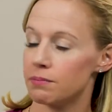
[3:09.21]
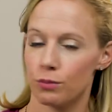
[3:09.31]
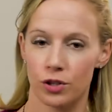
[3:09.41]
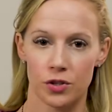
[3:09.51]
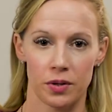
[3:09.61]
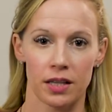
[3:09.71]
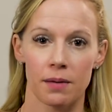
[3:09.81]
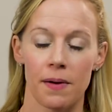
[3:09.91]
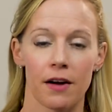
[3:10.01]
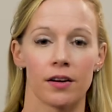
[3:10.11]
We're doing the
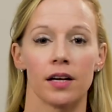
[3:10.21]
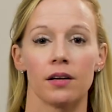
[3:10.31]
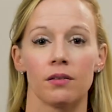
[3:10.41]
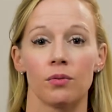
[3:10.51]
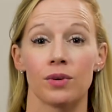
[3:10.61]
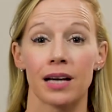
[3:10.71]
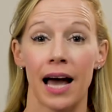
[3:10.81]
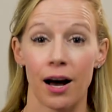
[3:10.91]
comparing, we're